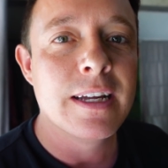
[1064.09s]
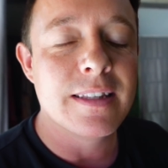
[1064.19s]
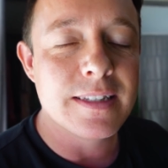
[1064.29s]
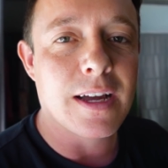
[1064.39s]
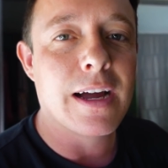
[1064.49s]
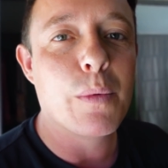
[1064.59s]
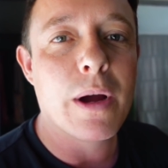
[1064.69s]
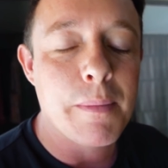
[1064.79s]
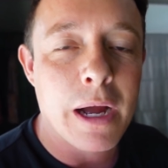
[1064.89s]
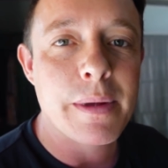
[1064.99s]
the time where
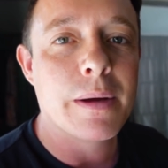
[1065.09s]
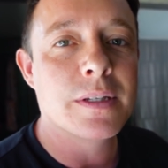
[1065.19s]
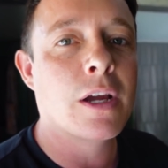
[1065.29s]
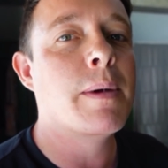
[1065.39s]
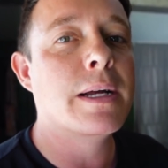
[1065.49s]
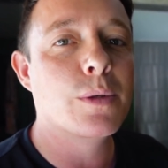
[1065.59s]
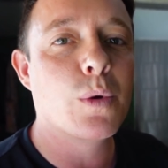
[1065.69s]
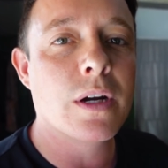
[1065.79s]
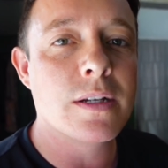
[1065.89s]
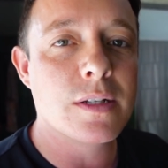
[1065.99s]
I might be able to go back to
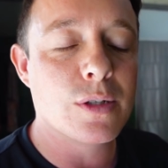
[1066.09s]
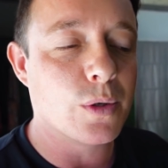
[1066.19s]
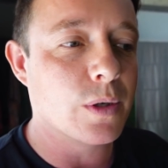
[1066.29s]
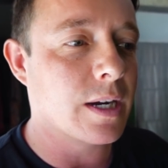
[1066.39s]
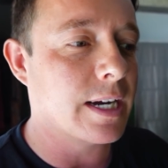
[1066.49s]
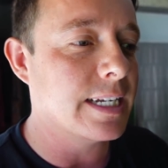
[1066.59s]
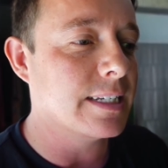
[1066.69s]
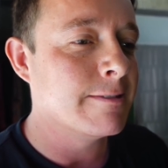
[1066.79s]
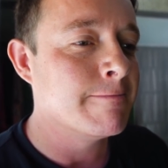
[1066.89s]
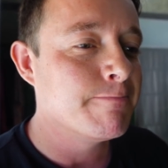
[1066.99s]
work as a tour guide.